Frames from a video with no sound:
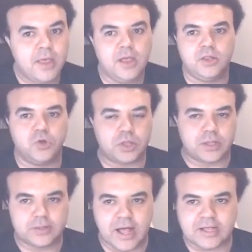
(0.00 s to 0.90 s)
Look,
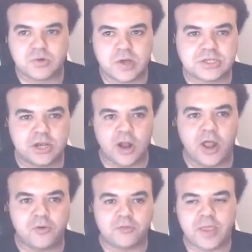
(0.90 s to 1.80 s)
last question.
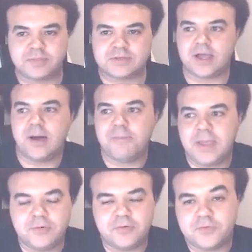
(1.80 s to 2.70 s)
I know we've kept
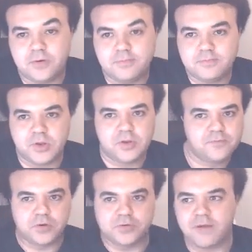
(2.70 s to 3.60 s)
people for
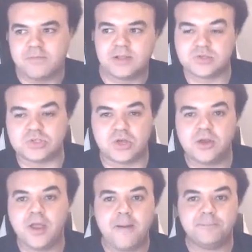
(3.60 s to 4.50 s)
45 minutes or
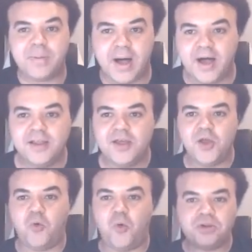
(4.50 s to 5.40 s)
so, but
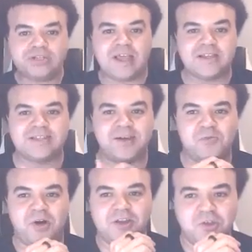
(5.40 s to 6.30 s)
what would you say to
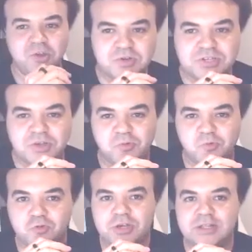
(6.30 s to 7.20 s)
someone who's
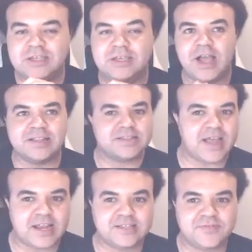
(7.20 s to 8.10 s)
really
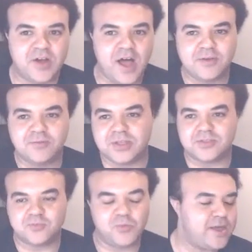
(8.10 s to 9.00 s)
unsatisfied with
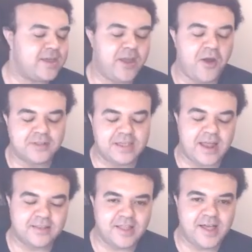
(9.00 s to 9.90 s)
where they're currently
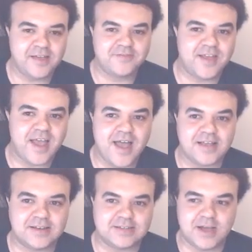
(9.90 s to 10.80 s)
at in life
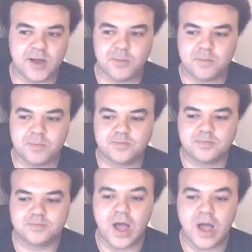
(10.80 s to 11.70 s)
and
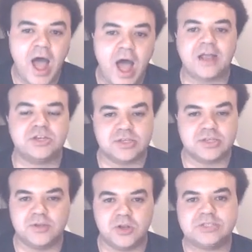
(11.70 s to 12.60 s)
are
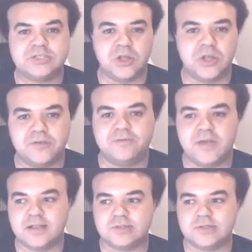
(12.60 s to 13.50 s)
actually sitting on the
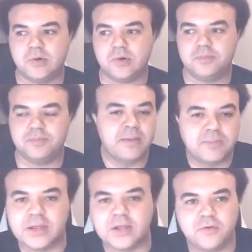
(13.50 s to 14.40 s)
fence, or
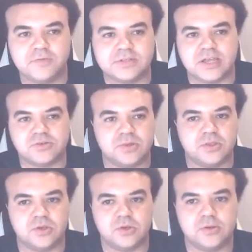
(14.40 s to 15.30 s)
maybe being in conversation
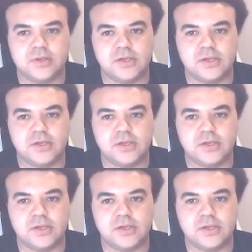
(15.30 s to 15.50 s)
with you,